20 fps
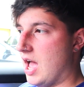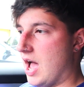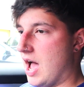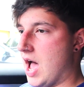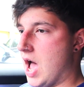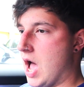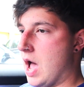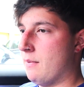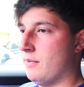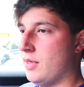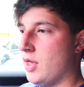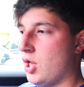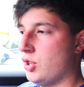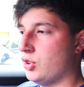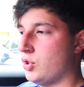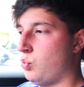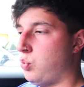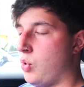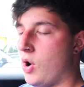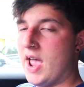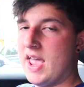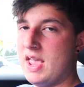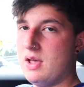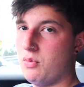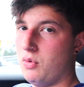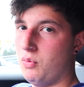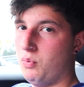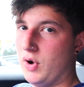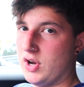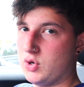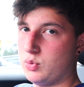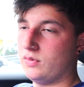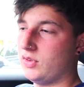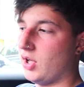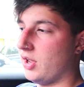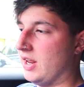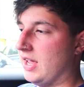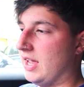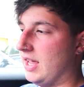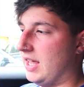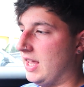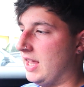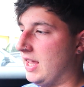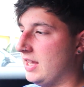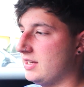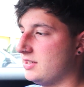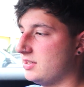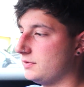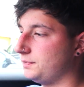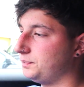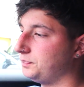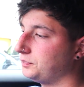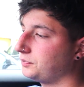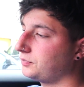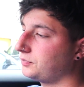the way in which we've done it is